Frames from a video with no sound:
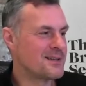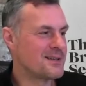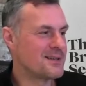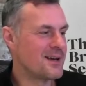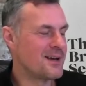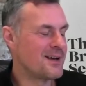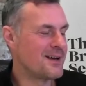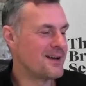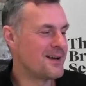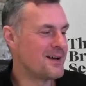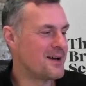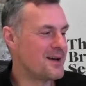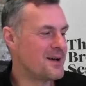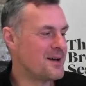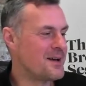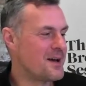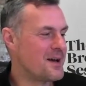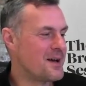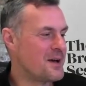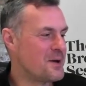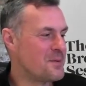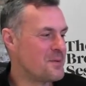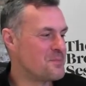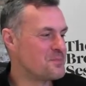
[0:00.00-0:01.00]

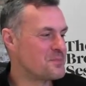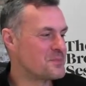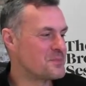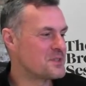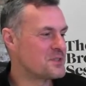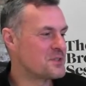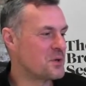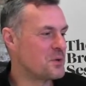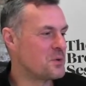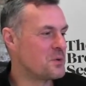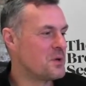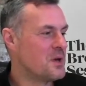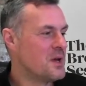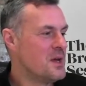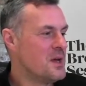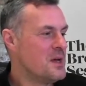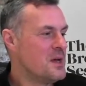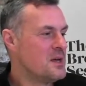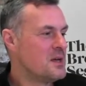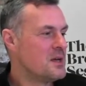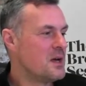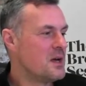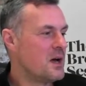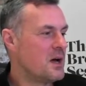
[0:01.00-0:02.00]
How
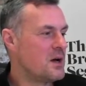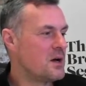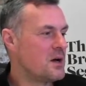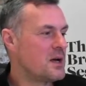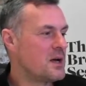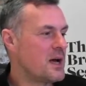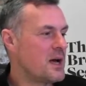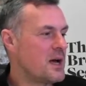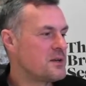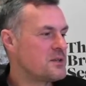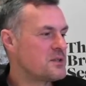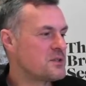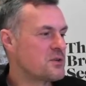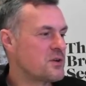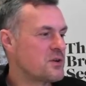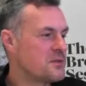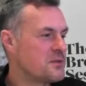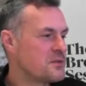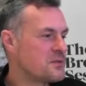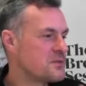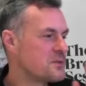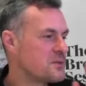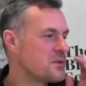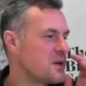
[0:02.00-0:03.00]
does your
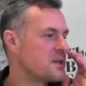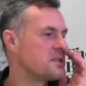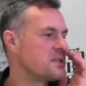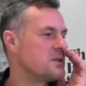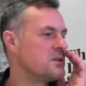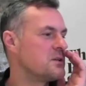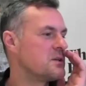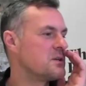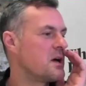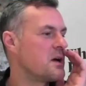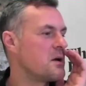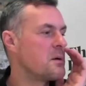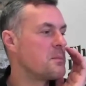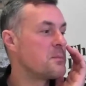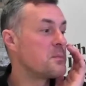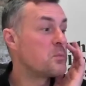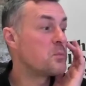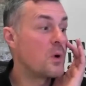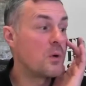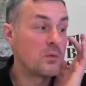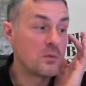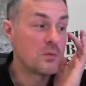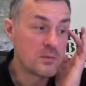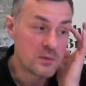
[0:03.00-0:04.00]
growth strategy look like?
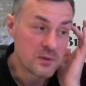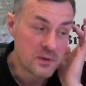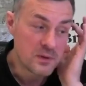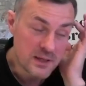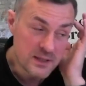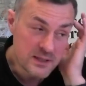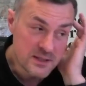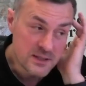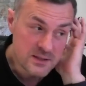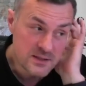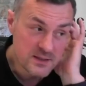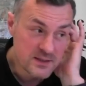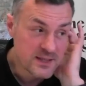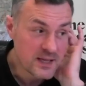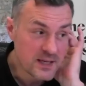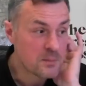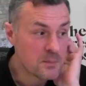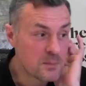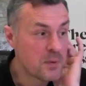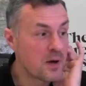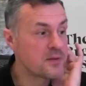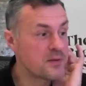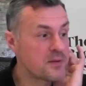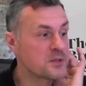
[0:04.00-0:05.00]
Well, the
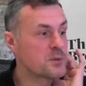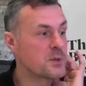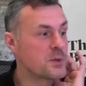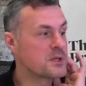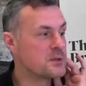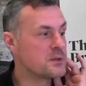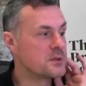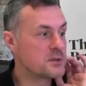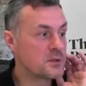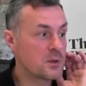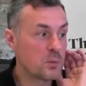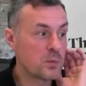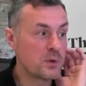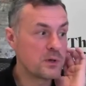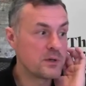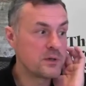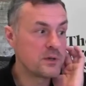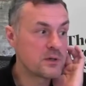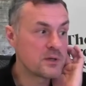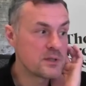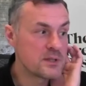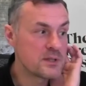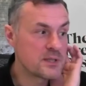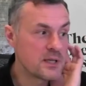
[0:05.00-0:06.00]
second part of this question. So will
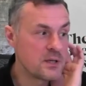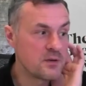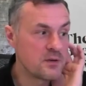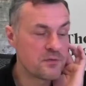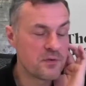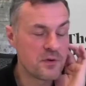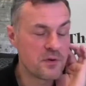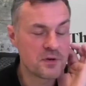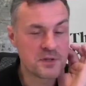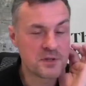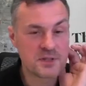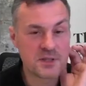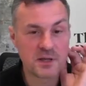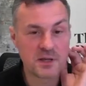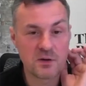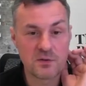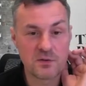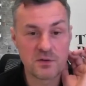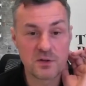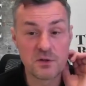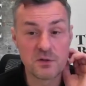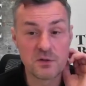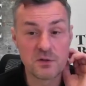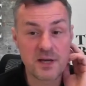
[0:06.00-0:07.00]
you continue focusing
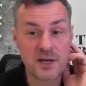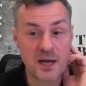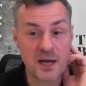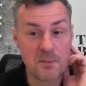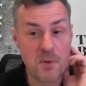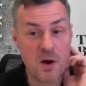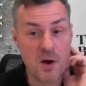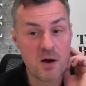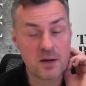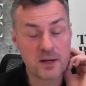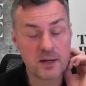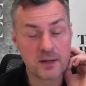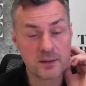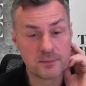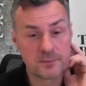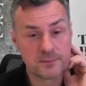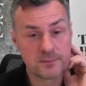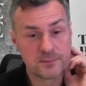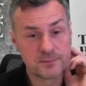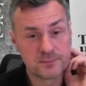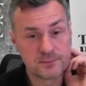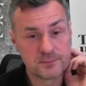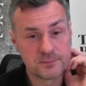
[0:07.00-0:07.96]
on the UK market?